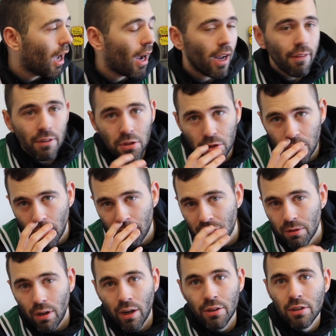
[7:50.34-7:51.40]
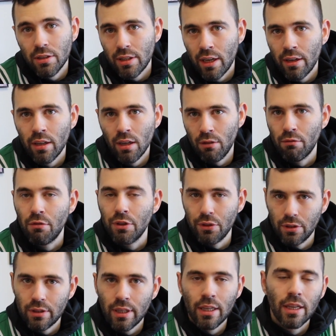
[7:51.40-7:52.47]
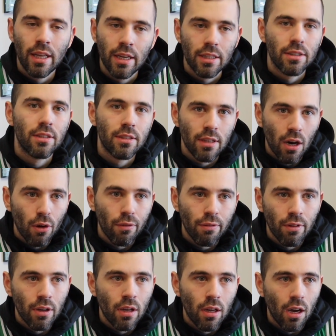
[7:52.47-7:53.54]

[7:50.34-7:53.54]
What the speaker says: I have a general understanding of real estate in itself.